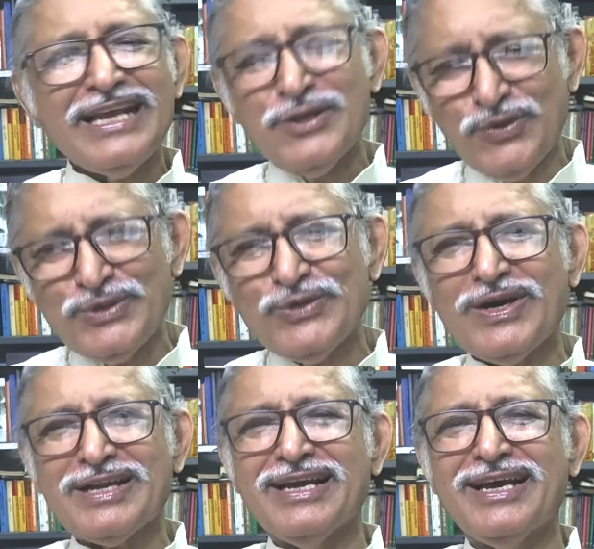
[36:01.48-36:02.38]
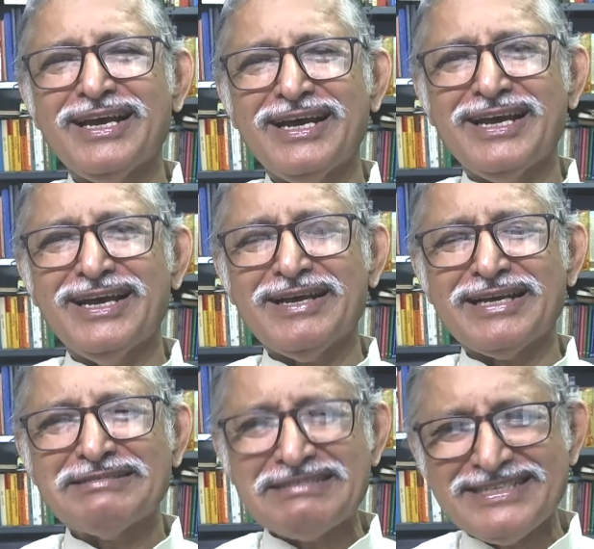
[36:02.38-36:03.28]
I know you are a
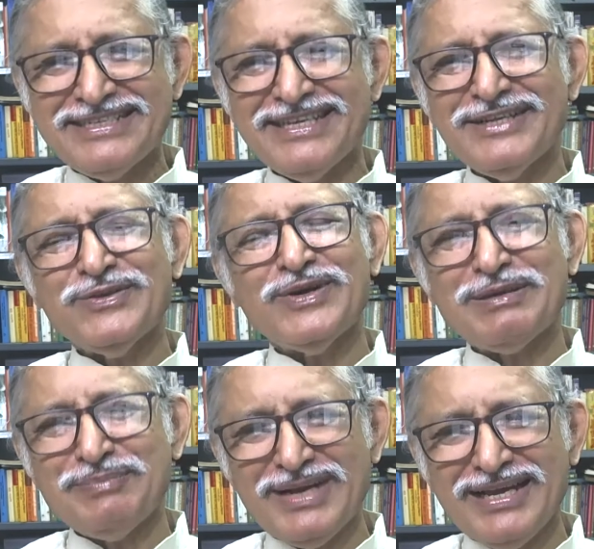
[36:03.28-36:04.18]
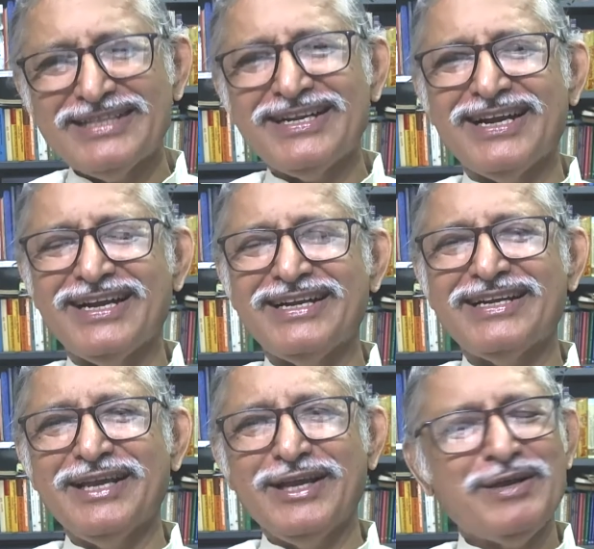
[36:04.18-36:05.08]
Christian, you are a brethren,
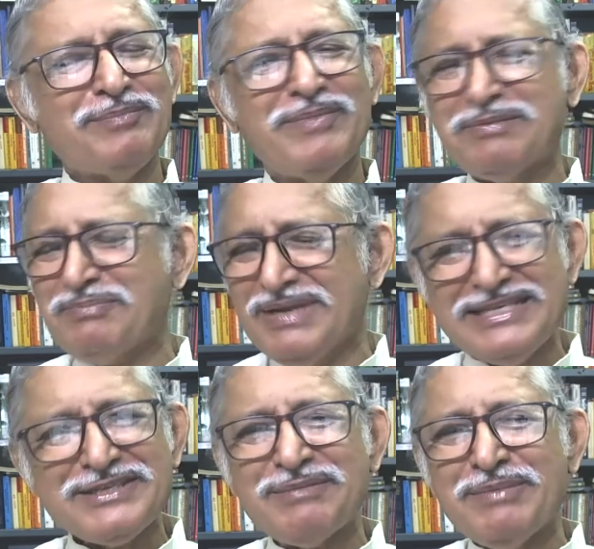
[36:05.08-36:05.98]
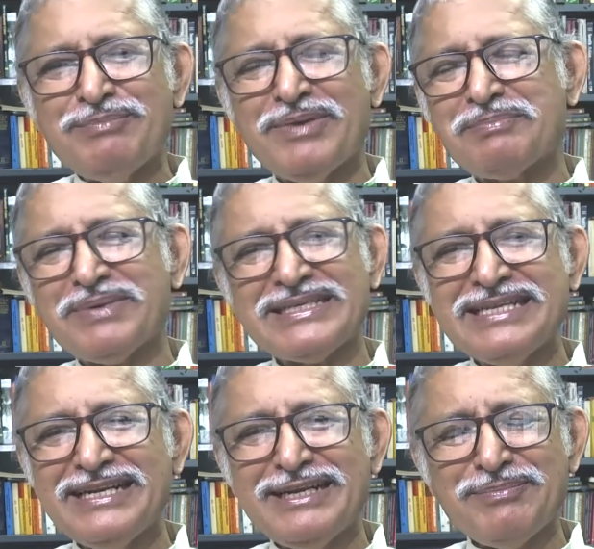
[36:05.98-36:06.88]
but please remember
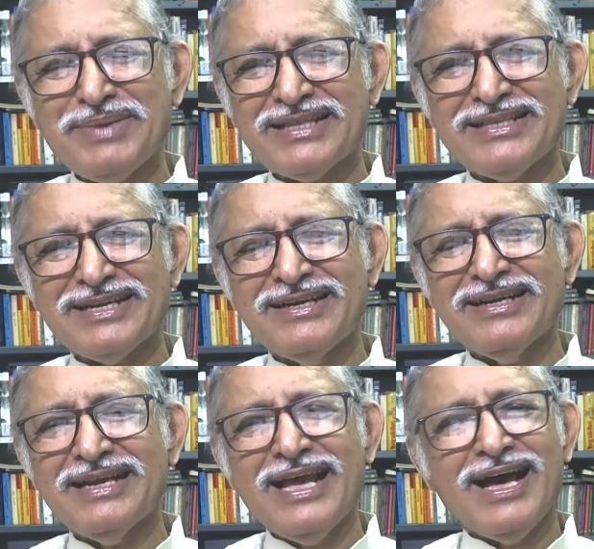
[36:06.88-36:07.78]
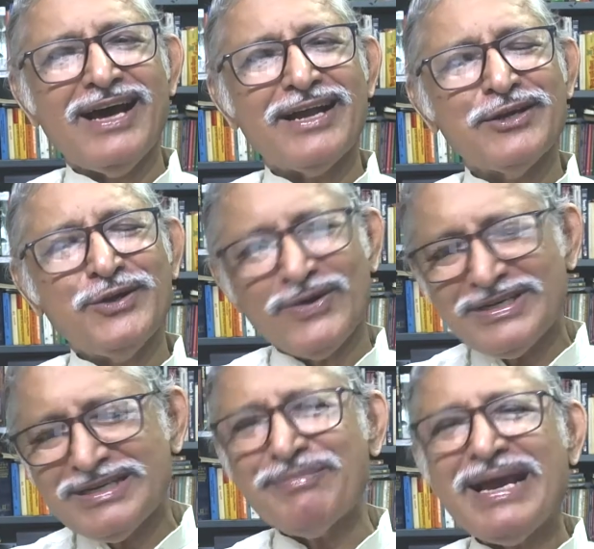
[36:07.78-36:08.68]
present day brethren are
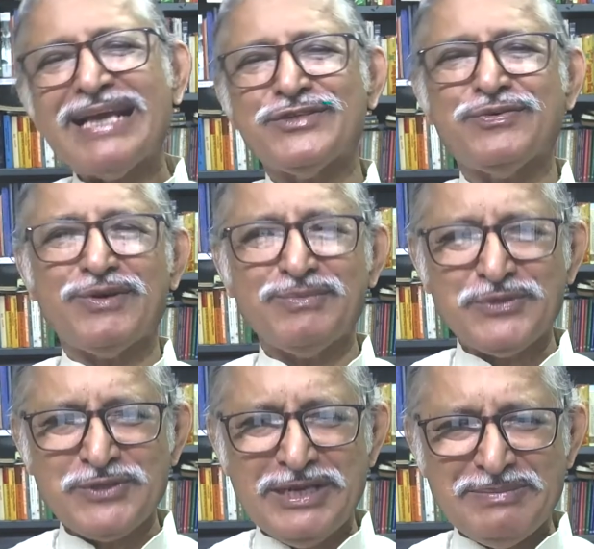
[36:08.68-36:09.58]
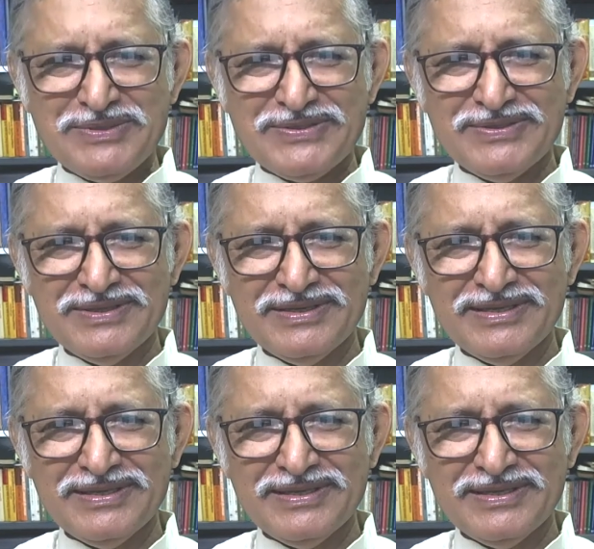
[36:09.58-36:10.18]
not a match for Muslims.